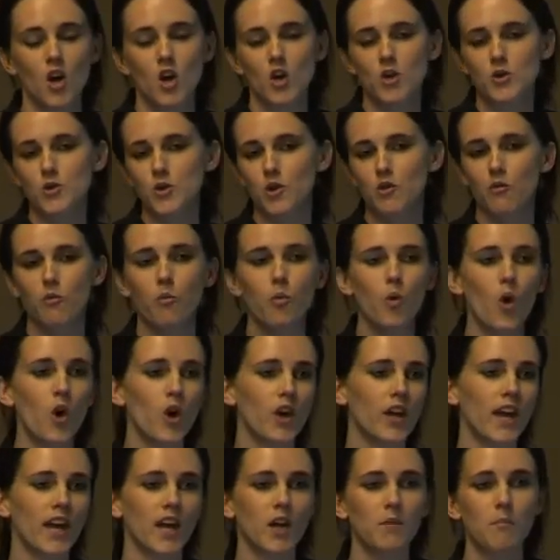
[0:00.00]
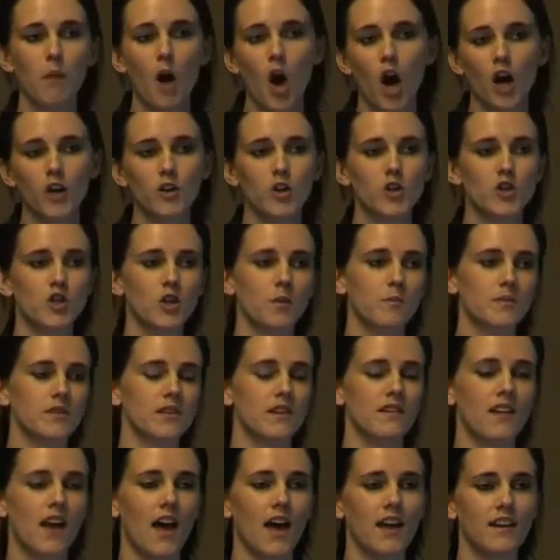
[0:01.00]
sort of working in partnerships
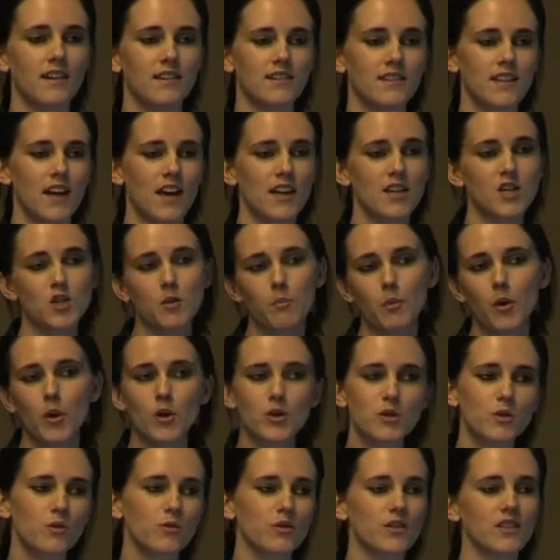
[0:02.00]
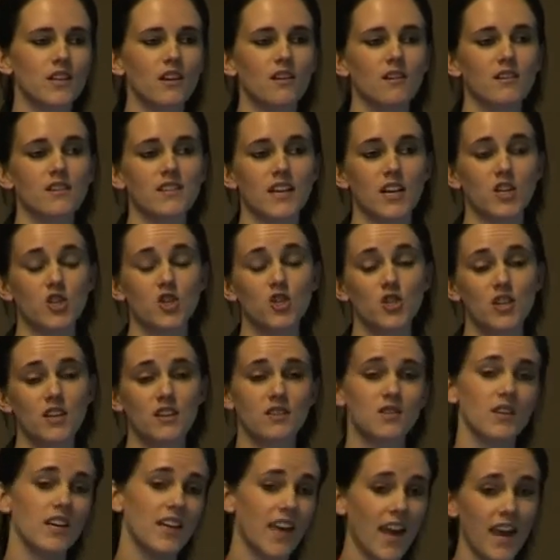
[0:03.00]
and interpersonal skills, and she
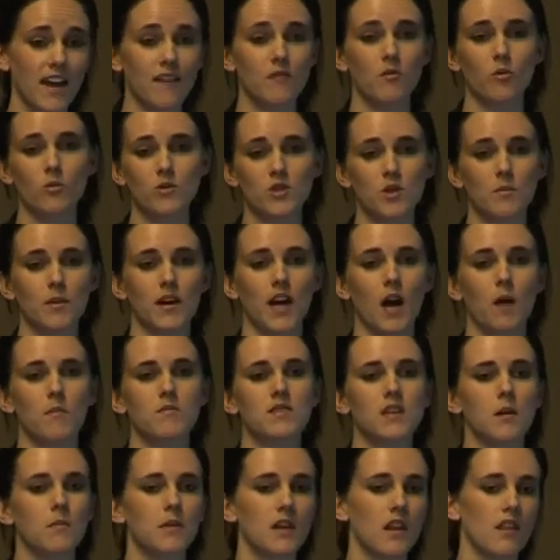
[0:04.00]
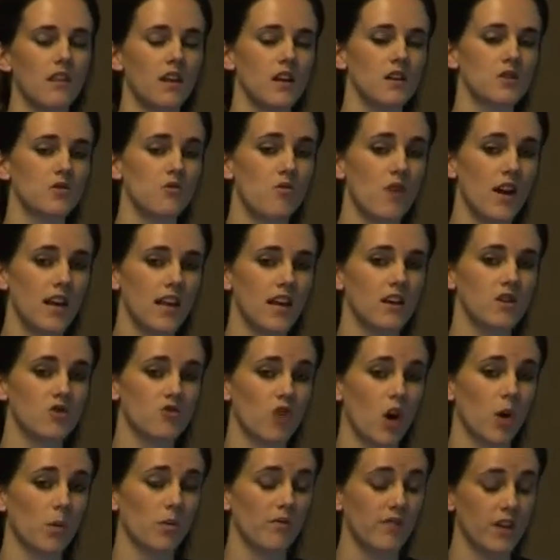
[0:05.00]
has, again, also become somebody that is really a
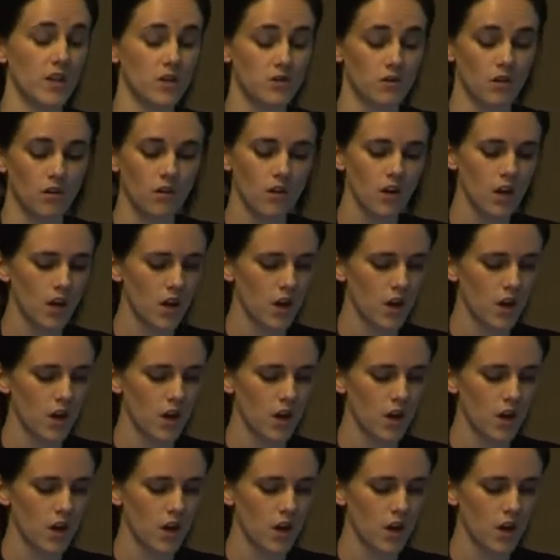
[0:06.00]
strong professional.